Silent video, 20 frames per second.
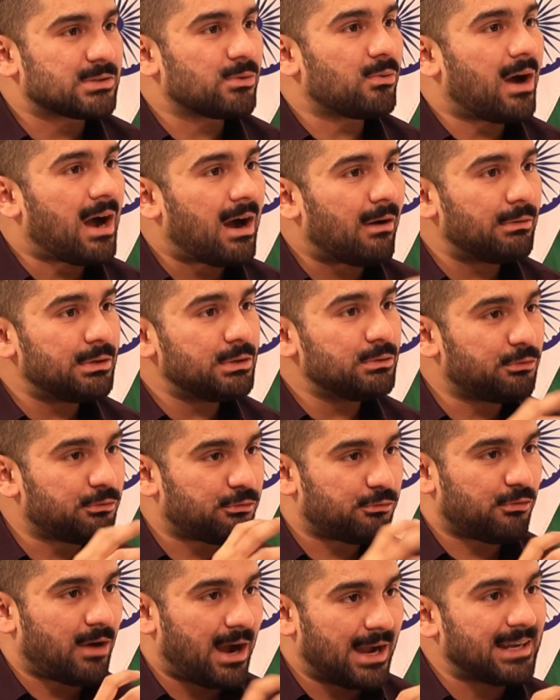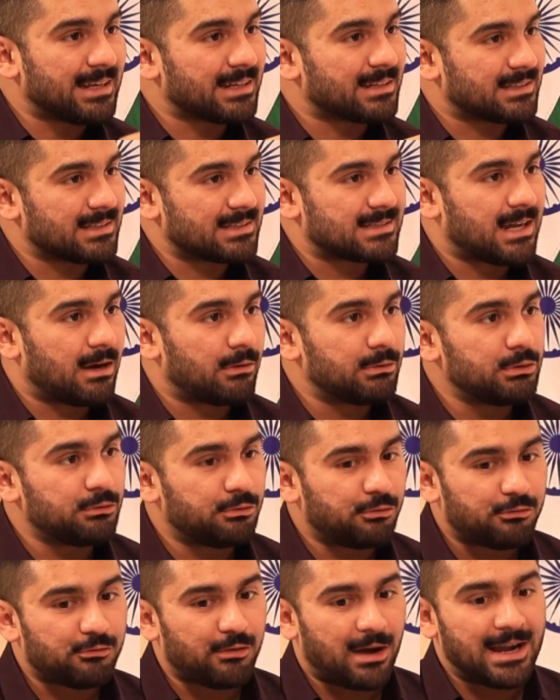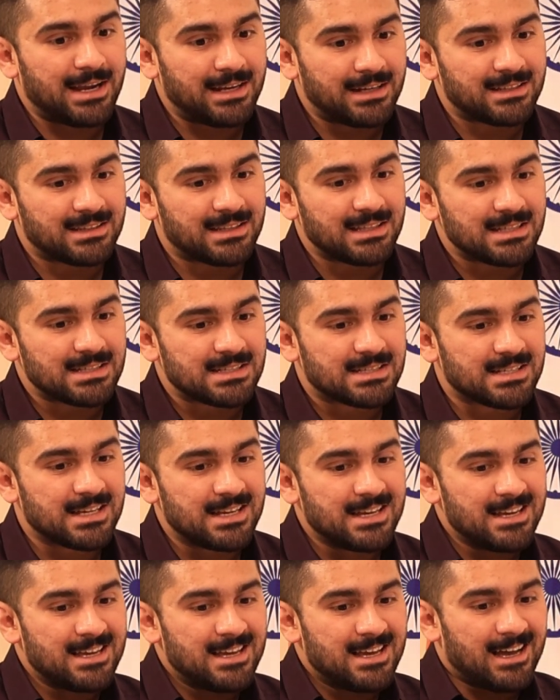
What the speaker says: So how do you find this? How do you find these?